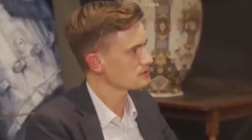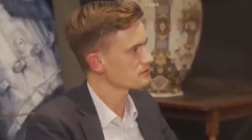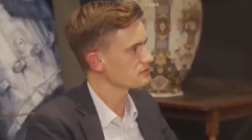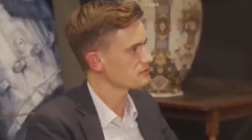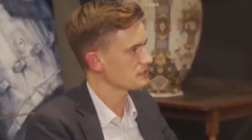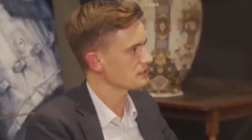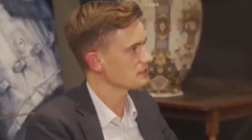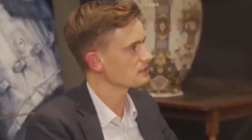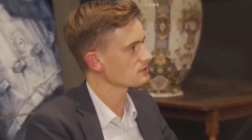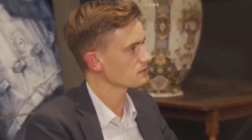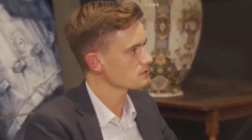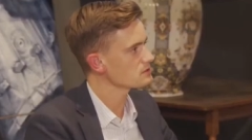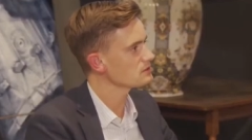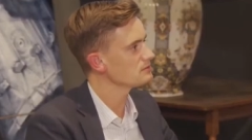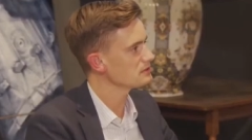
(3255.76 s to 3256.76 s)
of street art.
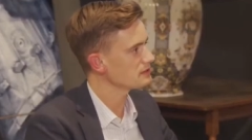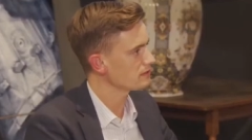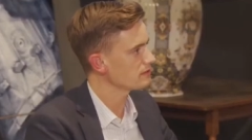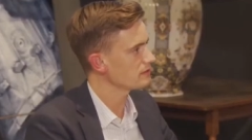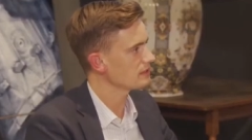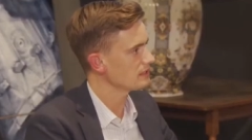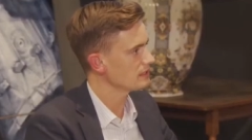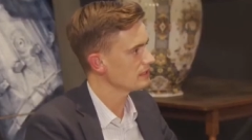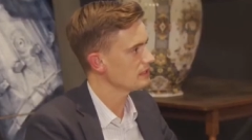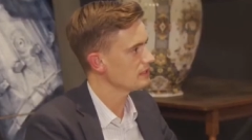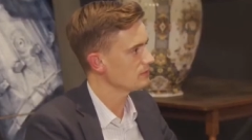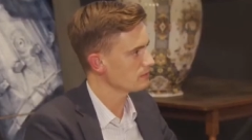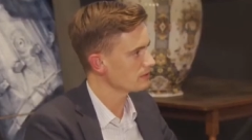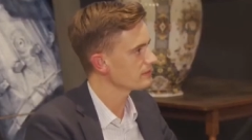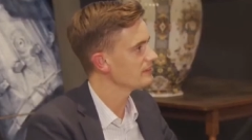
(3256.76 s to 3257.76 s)
Also with uh,
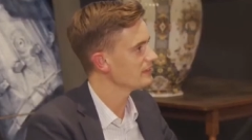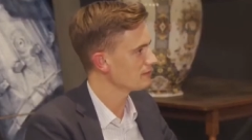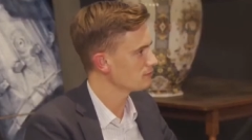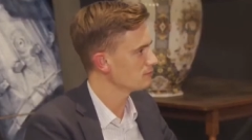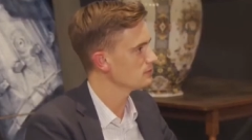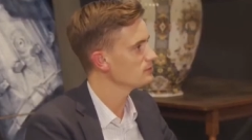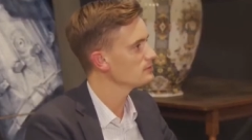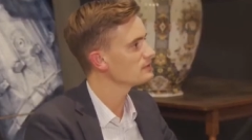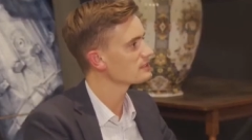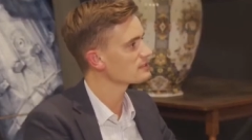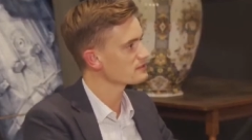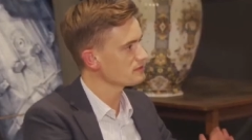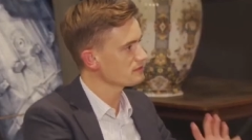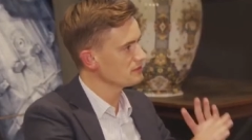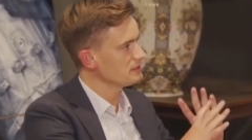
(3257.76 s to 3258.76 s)
with Delft Blue,
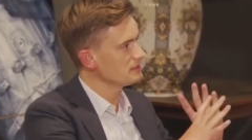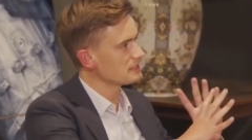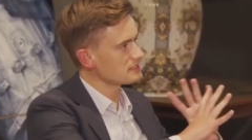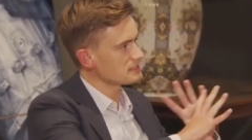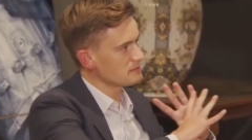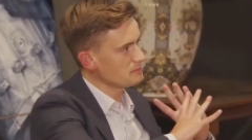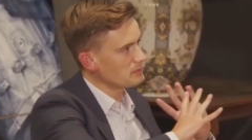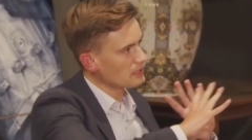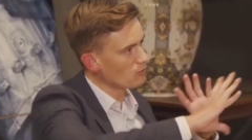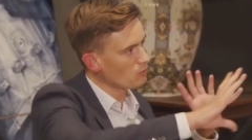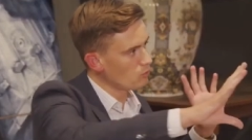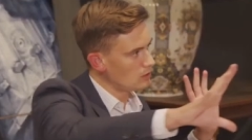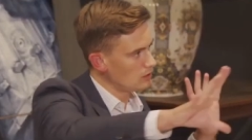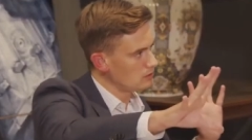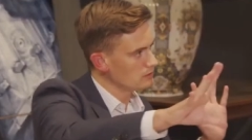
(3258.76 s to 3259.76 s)
there's a there's a big
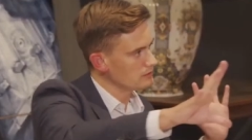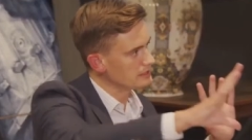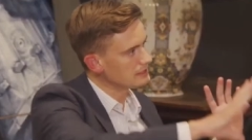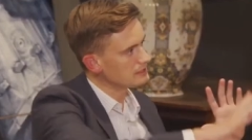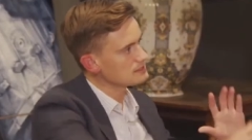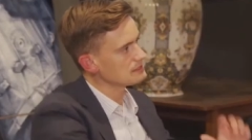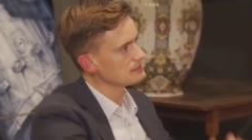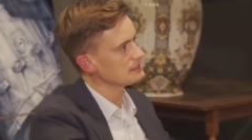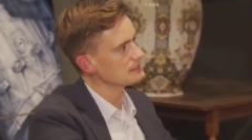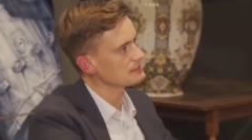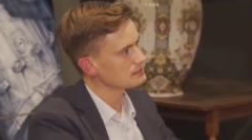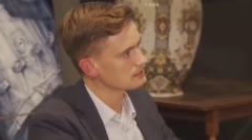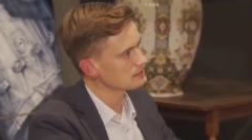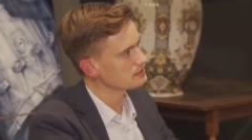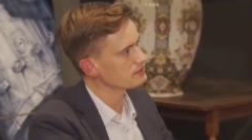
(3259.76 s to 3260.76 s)
wall in the city,
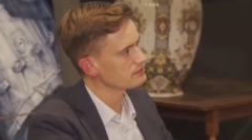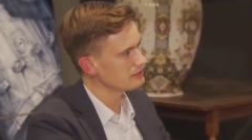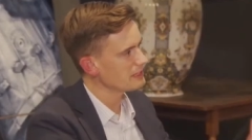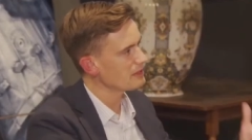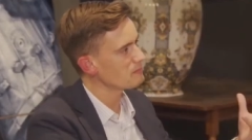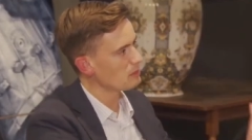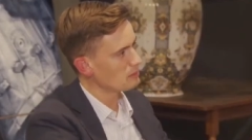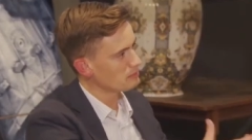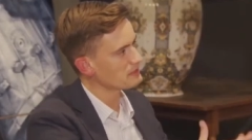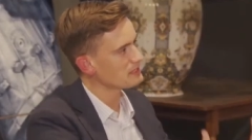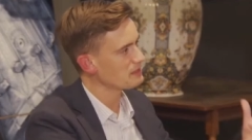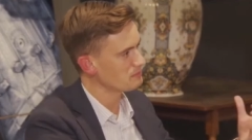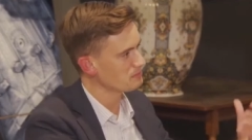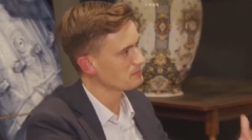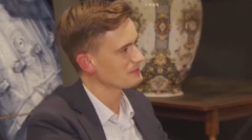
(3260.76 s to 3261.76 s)
so you see okay. that popping
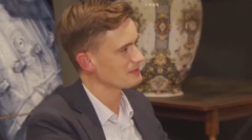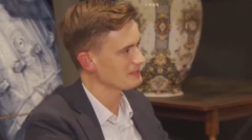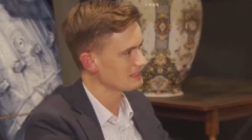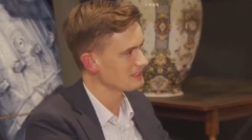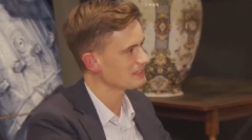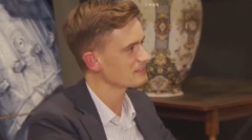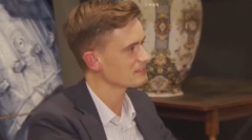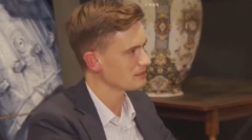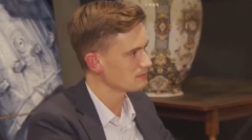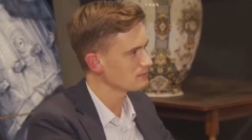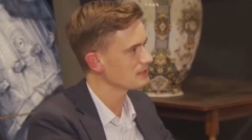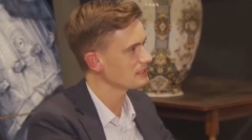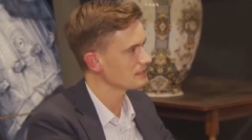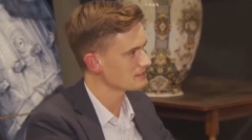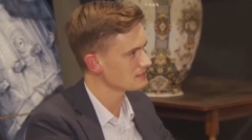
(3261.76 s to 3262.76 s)
up uh, okay, in some it's,
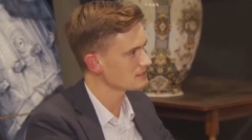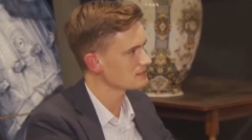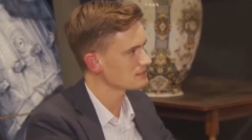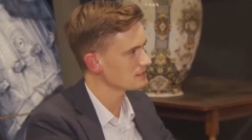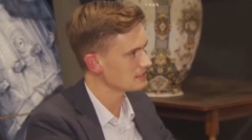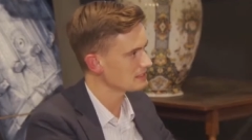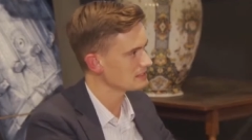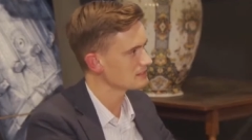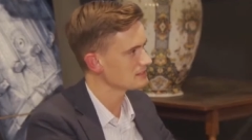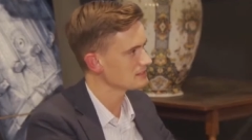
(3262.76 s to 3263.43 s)
places. It's yeah. coming